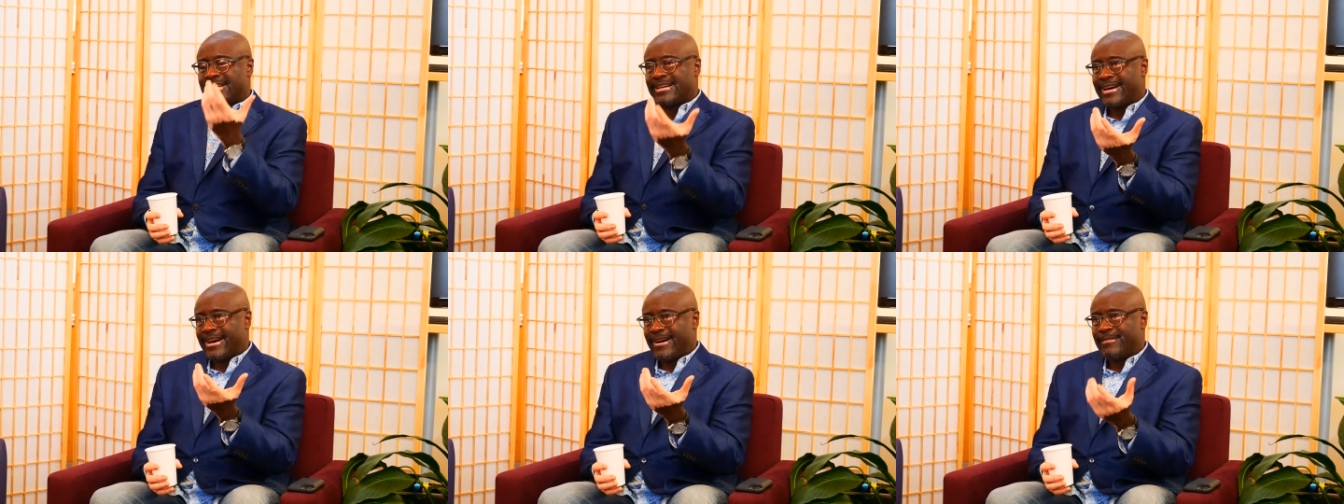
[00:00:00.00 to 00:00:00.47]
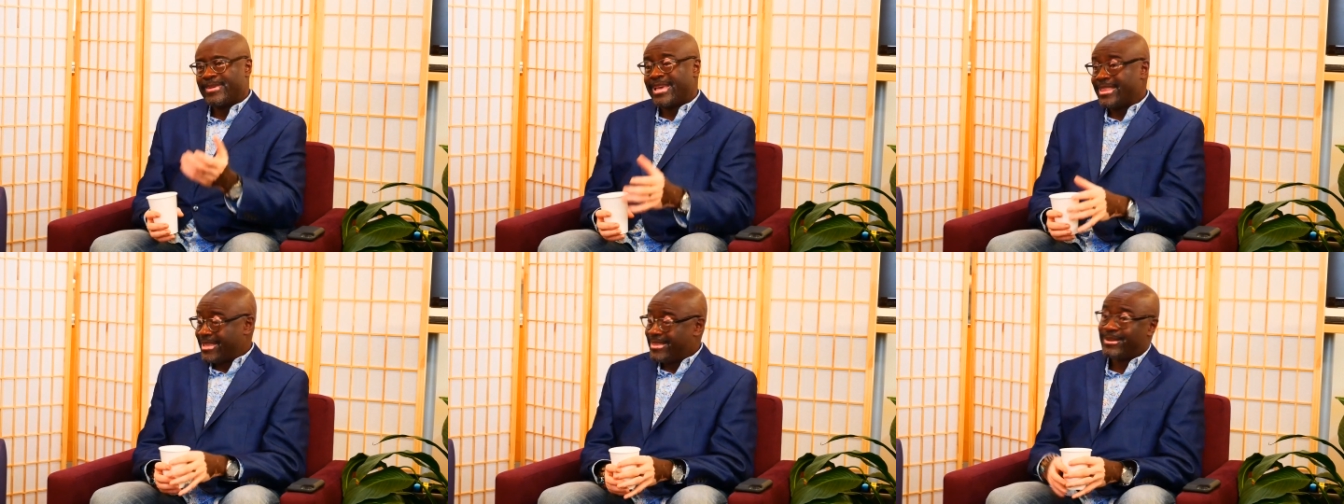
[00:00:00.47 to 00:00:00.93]
um,
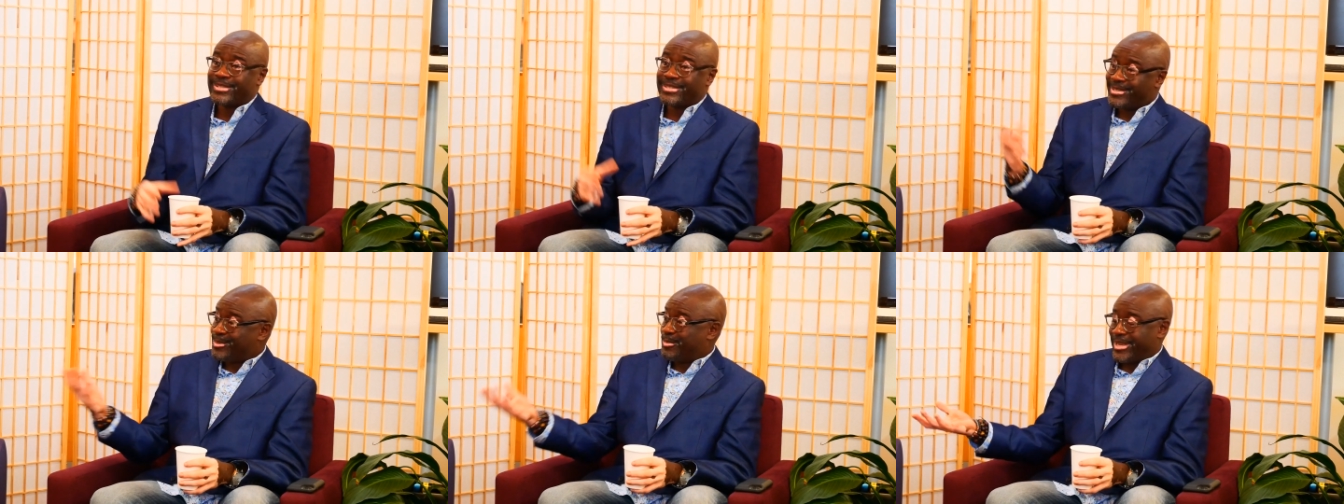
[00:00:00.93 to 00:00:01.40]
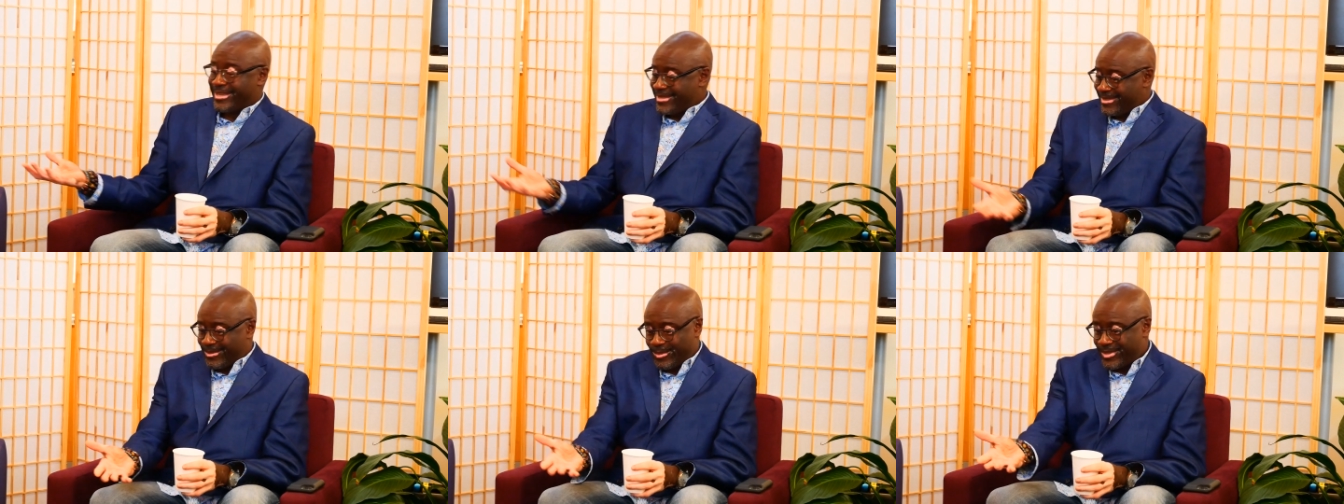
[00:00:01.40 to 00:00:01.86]
and then there's this
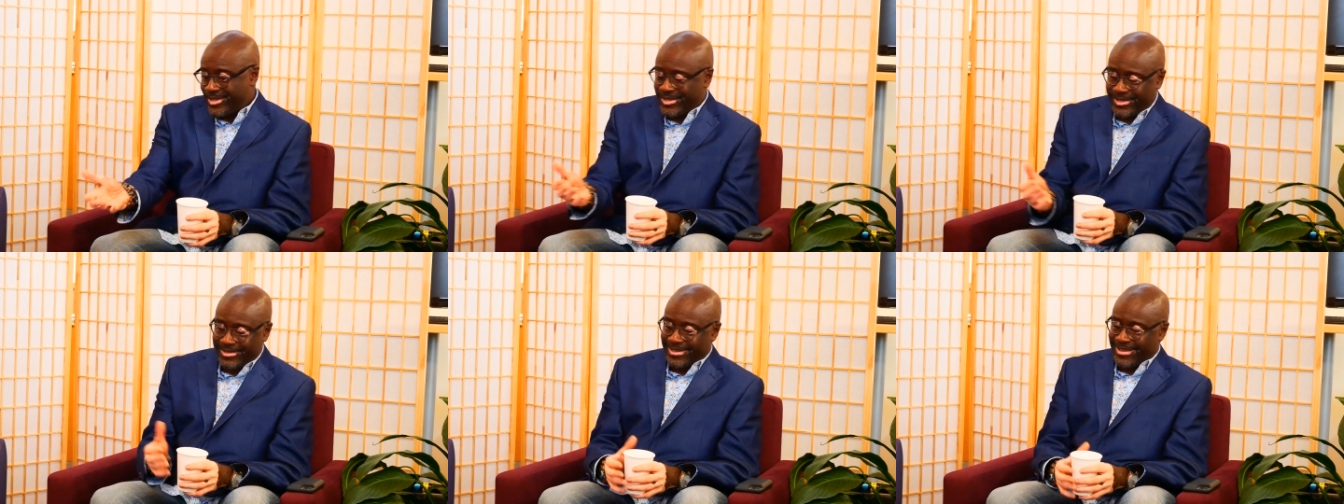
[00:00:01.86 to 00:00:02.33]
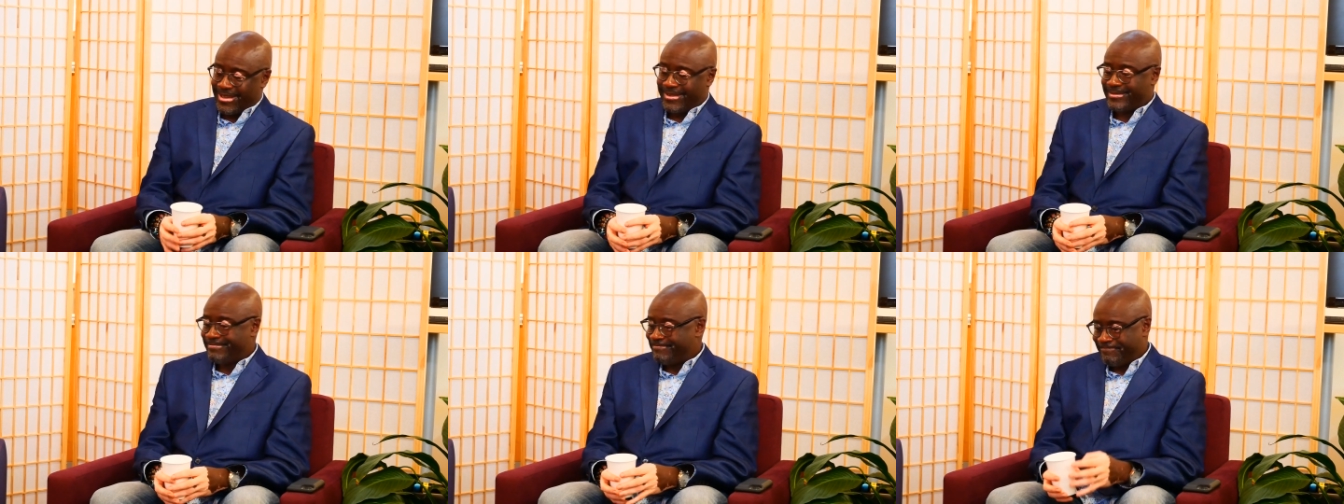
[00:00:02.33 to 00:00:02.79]
piece which uh,